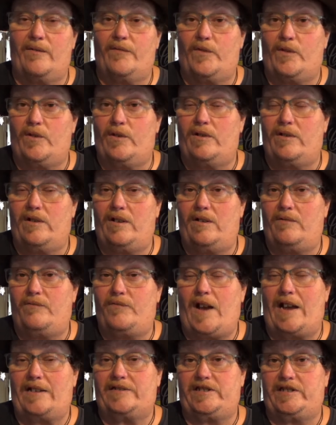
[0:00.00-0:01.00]
for a
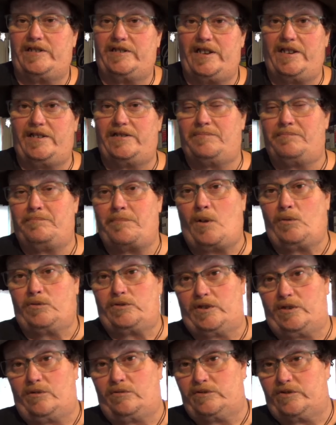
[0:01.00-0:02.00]
5/16 bolt
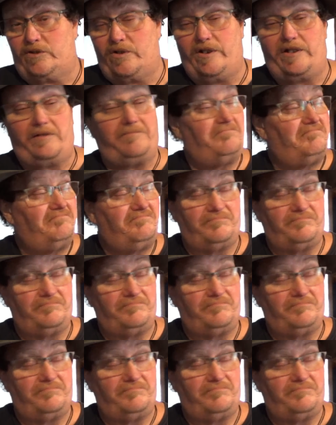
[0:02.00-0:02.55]
to go through it,